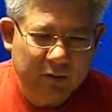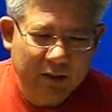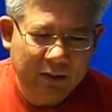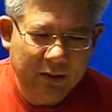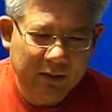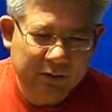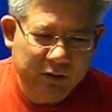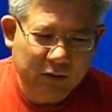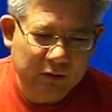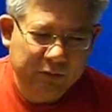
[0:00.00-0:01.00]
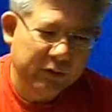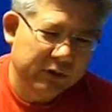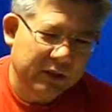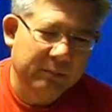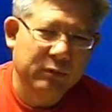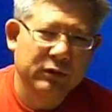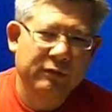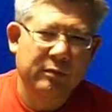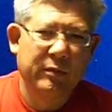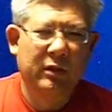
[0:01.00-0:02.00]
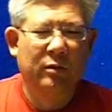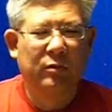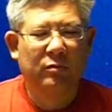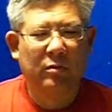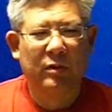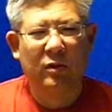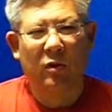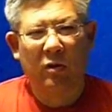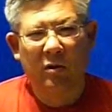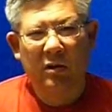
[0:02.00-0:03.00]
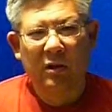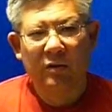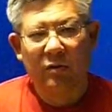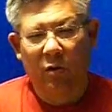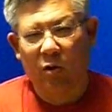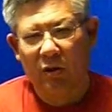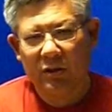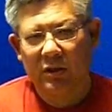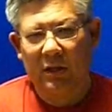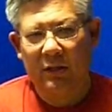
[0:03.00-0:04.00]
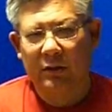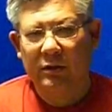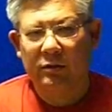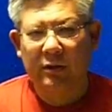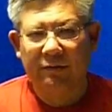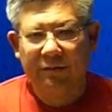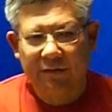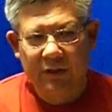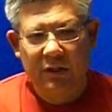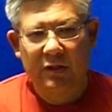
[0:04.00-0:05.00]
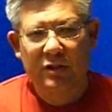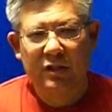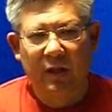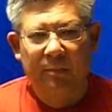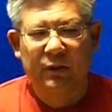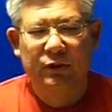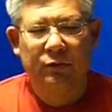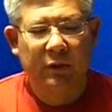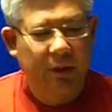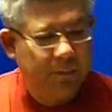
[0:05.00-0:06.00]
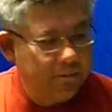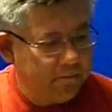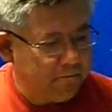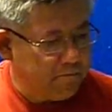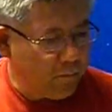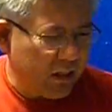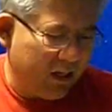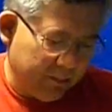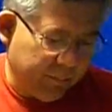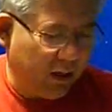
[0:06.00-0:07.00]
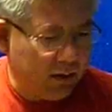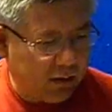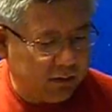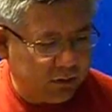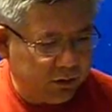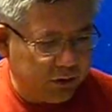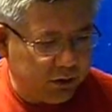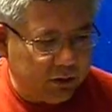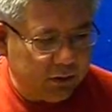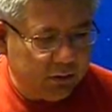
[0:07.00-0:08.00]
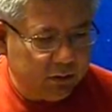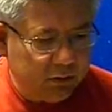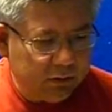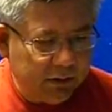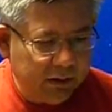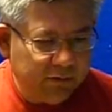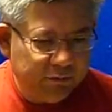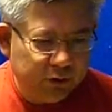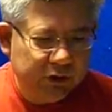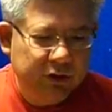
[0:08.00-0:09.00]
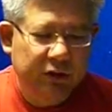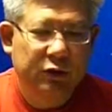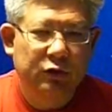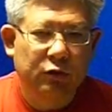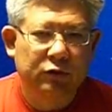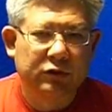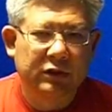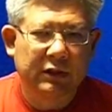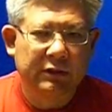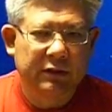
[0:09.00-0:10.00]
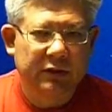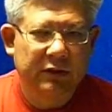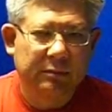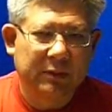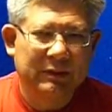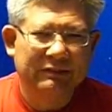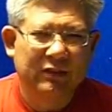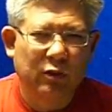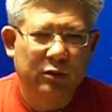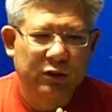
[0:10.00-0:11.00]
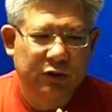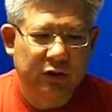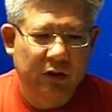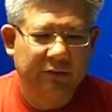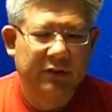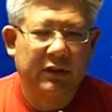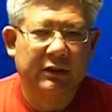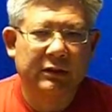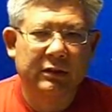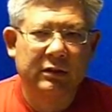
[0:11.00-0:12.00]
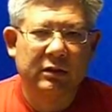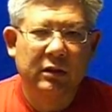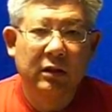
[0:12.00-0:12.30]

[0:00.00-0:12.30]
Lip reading: Right? So, for example, you're familiar with what we call the hard sciences, right? Physics, chemistry, biology, right? Versus the social sciences, sometimes even called the soft sciences,